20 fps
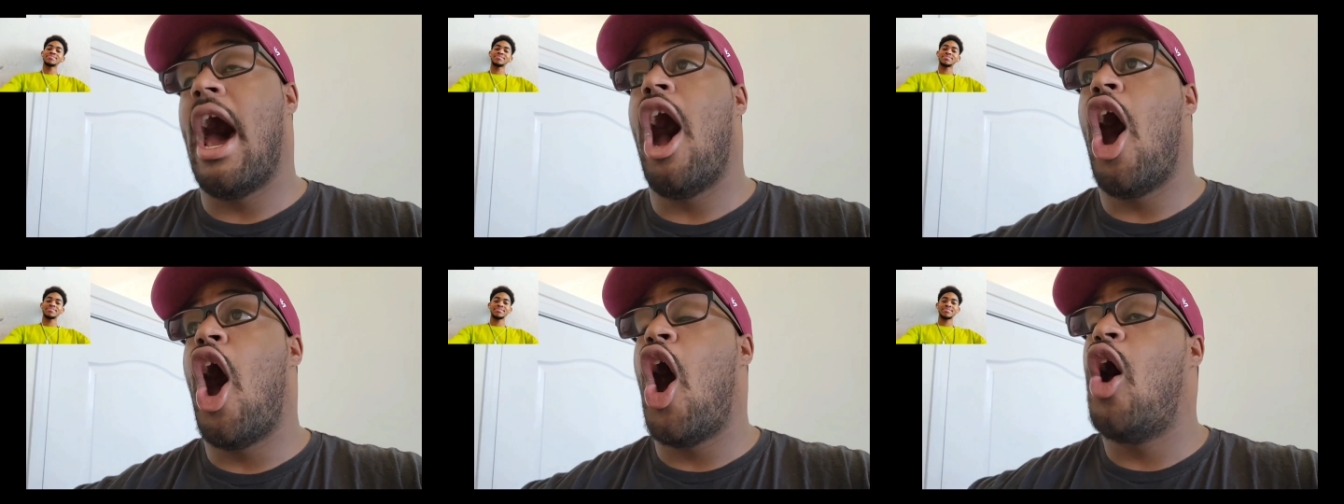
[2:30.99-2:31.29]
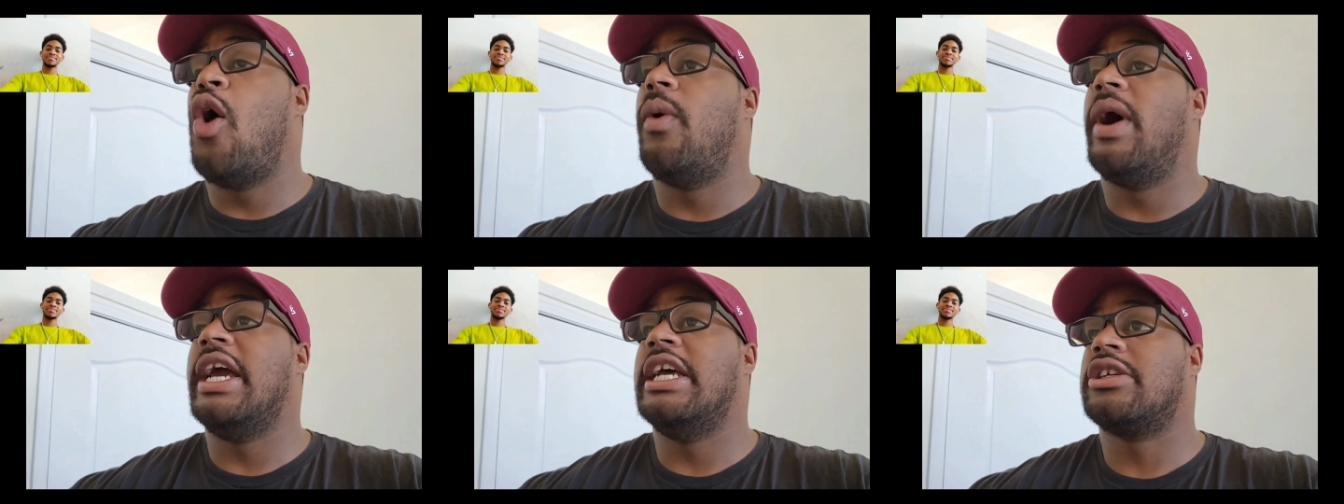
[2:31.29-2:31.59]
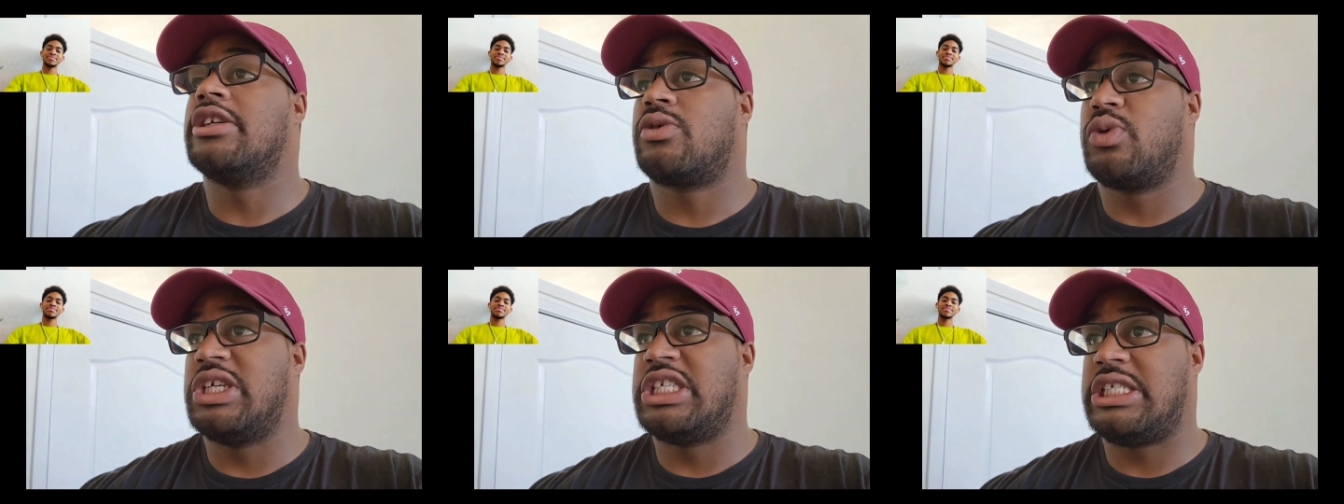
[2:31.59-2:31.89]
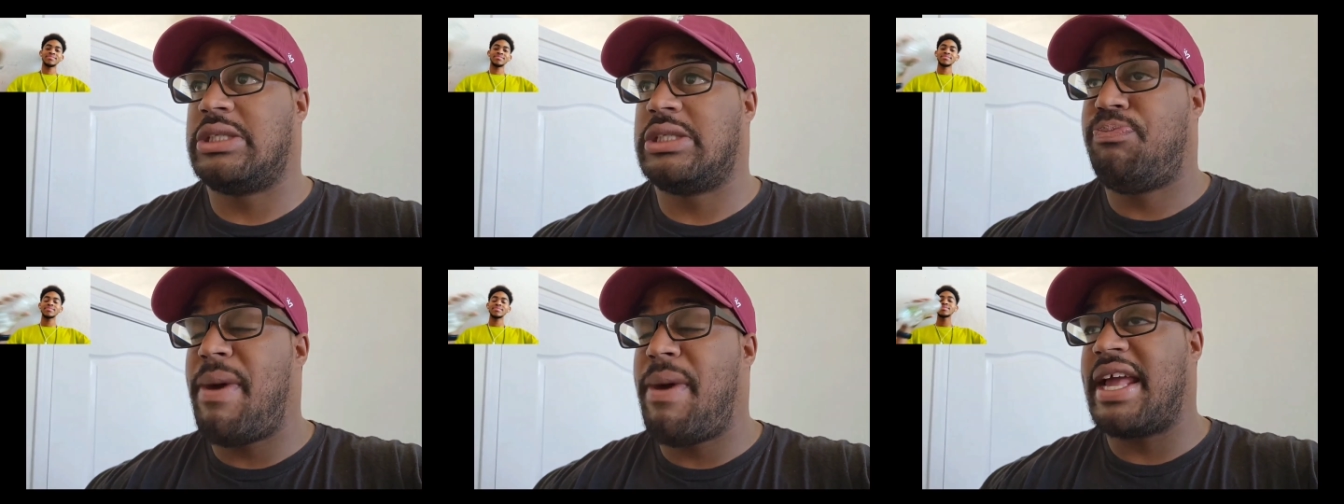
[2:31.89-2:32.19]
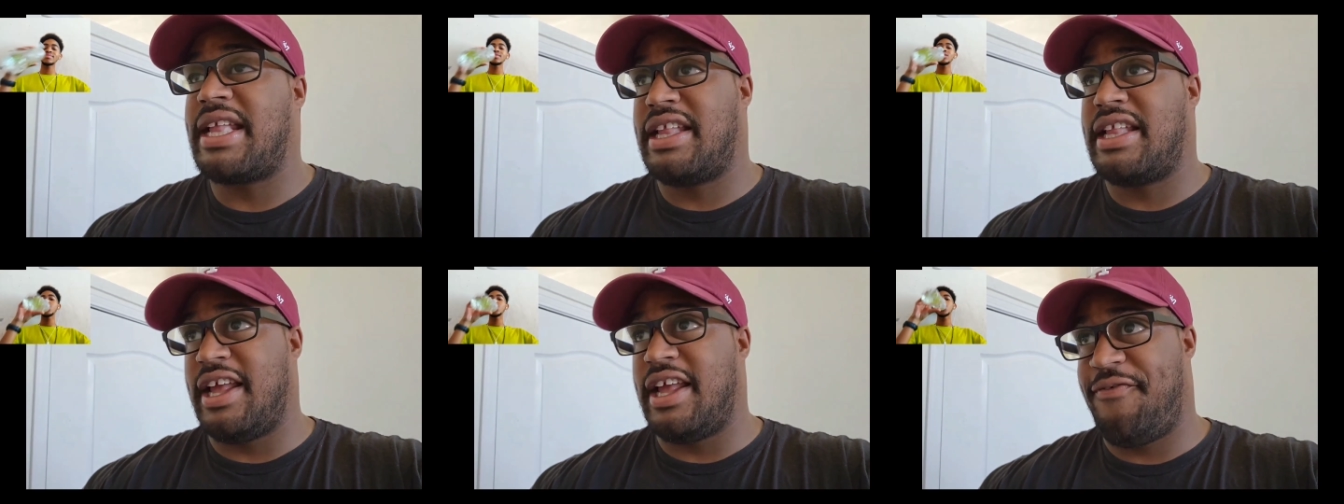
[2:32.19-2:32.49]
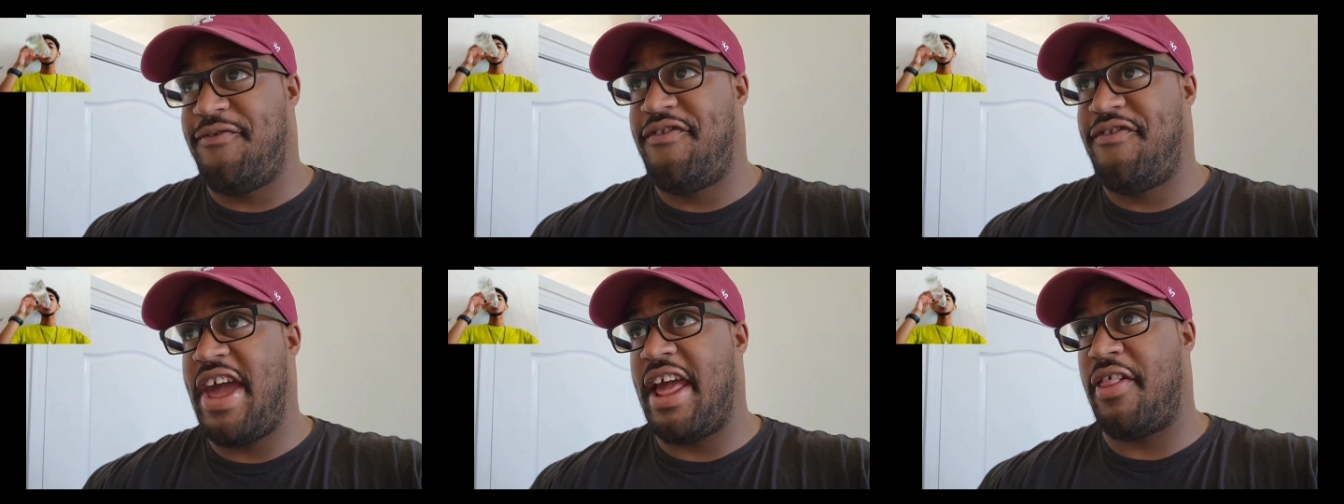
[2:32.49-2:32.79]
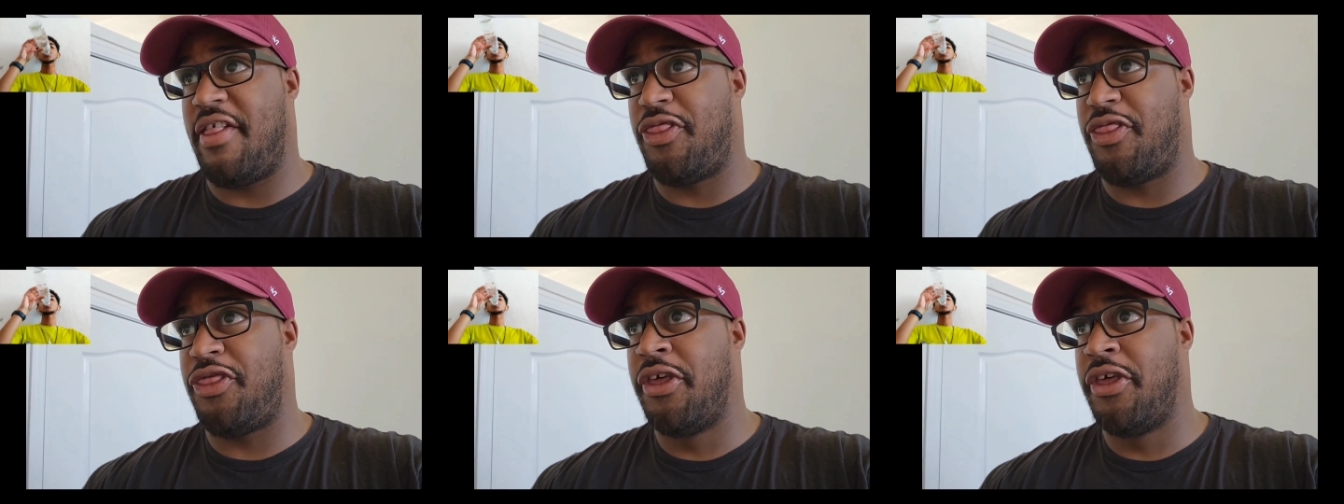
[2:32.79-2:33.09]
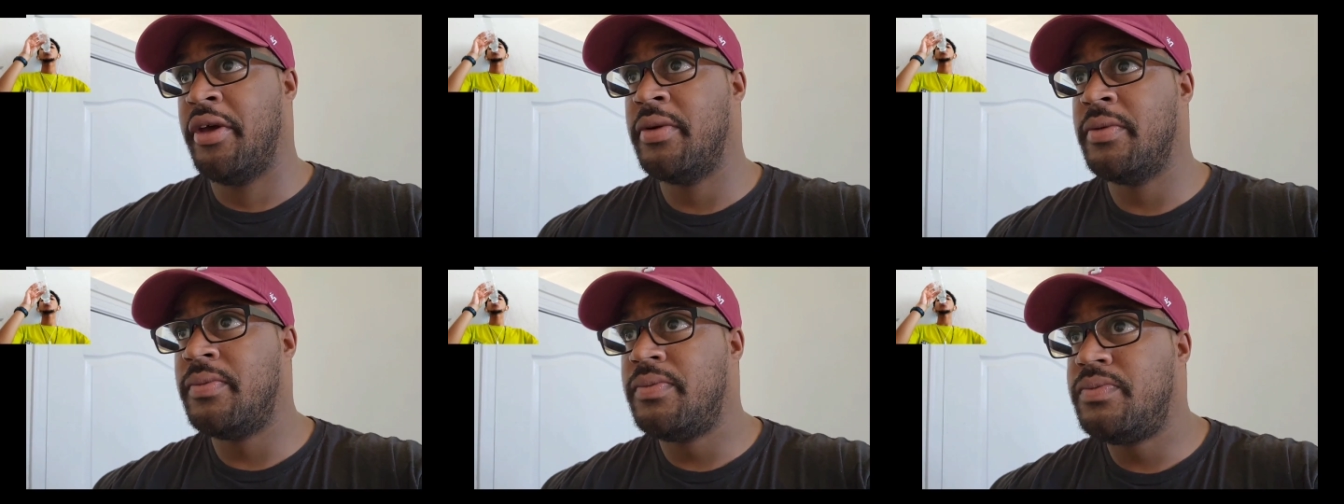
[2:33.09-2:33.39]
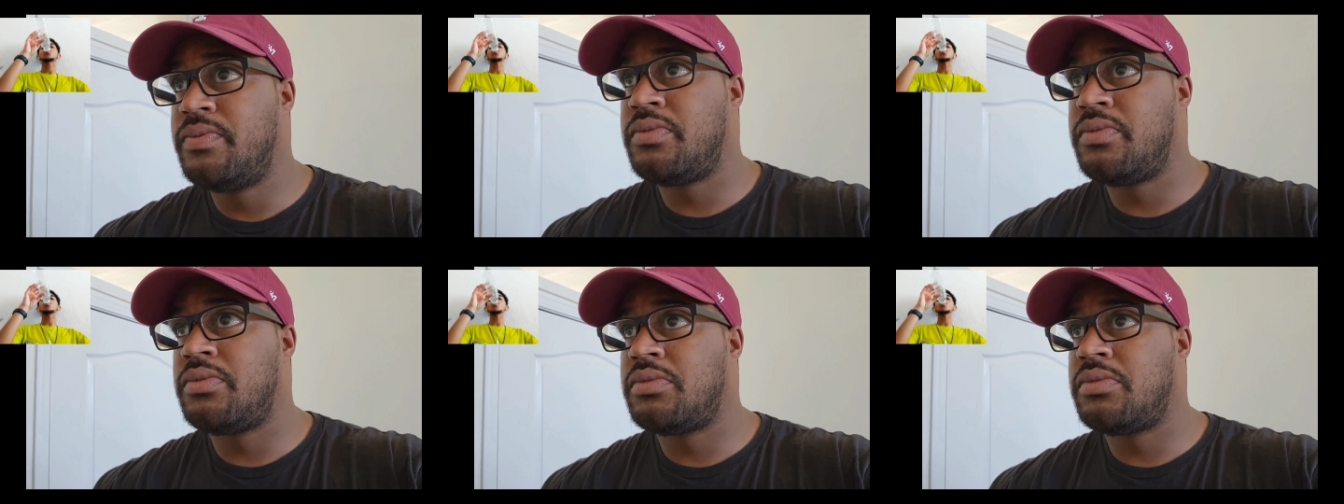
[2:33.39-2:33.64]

and I always respected faith.